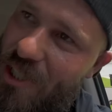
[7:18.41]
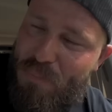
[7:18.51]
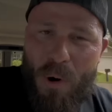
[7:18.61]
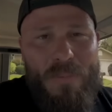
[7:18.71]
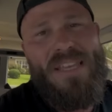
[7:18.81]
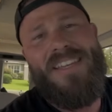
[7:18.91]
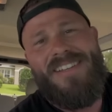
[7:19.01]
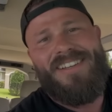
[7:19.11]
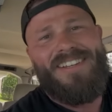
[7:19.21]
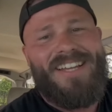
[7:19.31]
just put
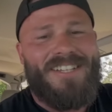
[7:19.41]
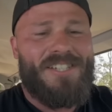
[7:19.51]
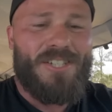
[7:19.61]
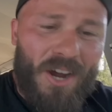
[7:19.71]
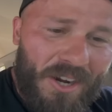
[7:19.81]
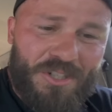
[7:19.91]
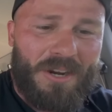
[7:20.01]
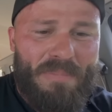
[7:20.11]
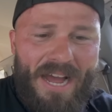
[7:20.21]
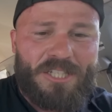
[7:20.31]
me in such
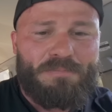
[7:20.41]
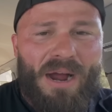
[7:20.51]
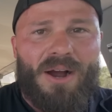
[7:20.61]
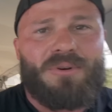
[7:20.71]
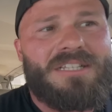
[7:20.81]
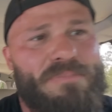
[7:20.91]
a bad spot with the